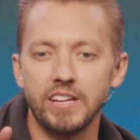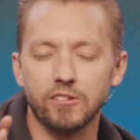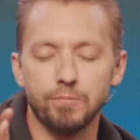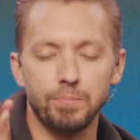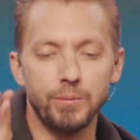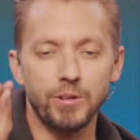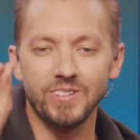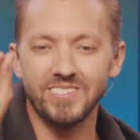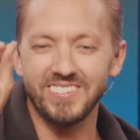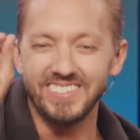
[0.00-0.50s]

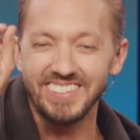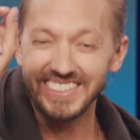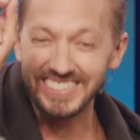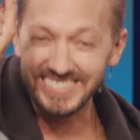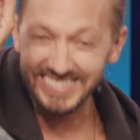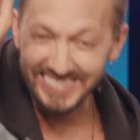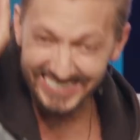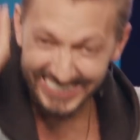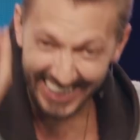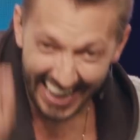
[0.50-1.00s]
experience the
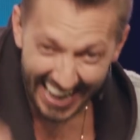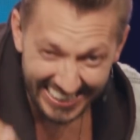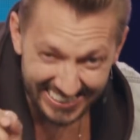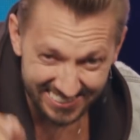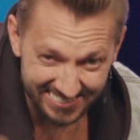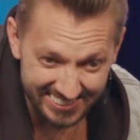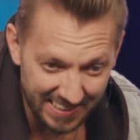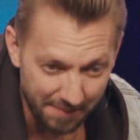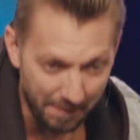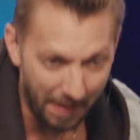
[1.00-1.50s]

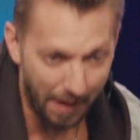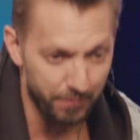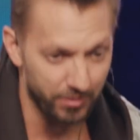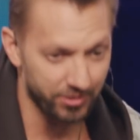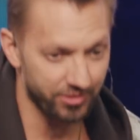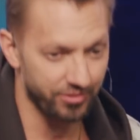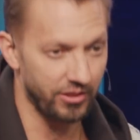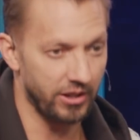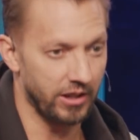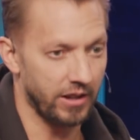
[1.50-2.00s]
exact same
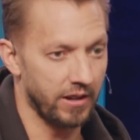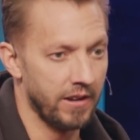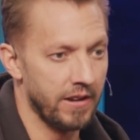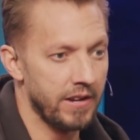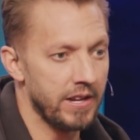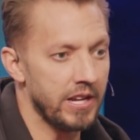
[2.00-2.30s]
atmosphere,